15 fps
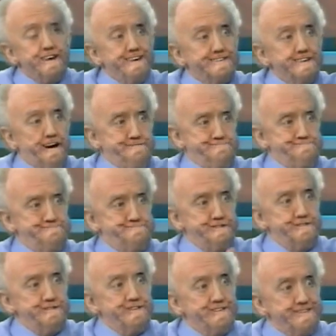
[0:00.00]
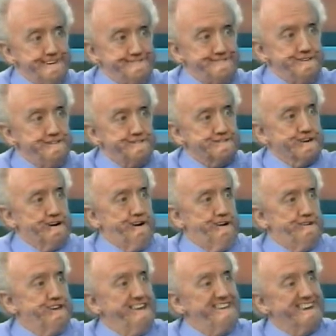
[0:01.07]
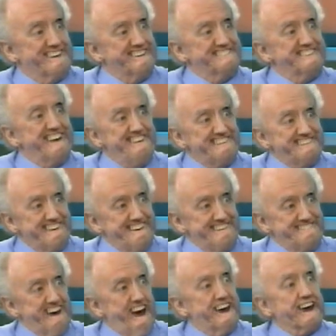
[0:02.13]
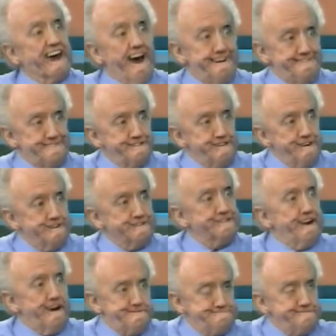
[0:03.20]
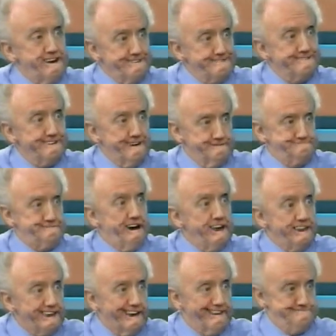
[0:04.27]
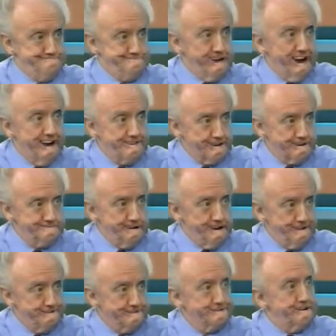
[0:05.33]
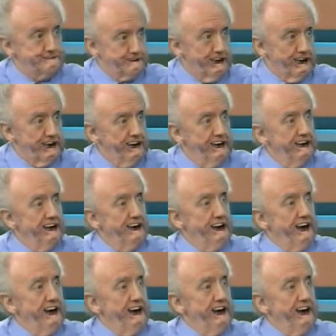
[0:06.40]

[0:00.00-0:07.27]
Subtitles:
This is a birth difference called an extensive cavernous hemangioma. That'll be on the quiz, okay?